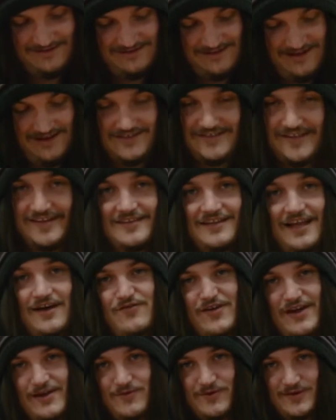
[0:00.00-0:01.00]
A
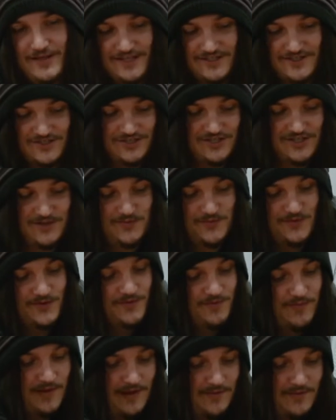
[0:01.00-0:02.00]
love-hate relationship with
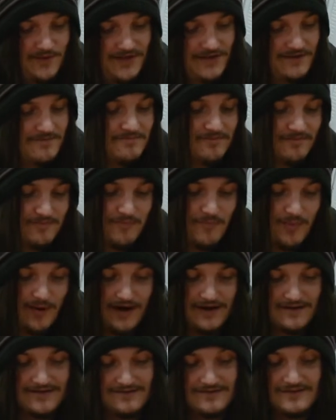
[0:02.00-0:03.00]
Babidi,
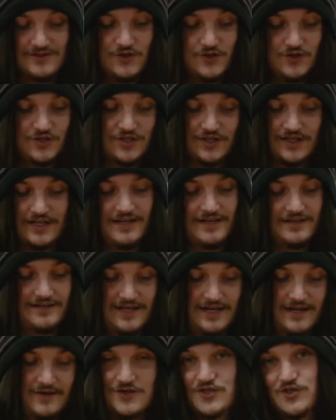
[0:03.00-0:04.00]
but usually
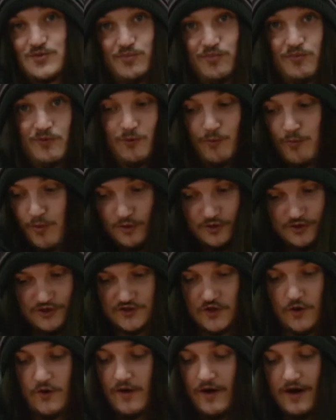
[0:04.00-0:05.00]
he just will push
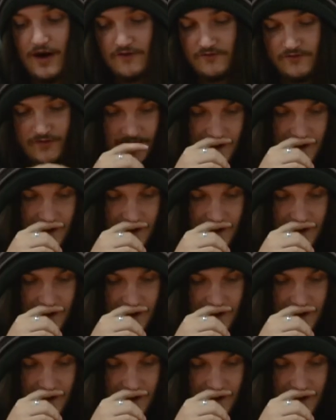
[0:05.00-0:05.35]
so hard for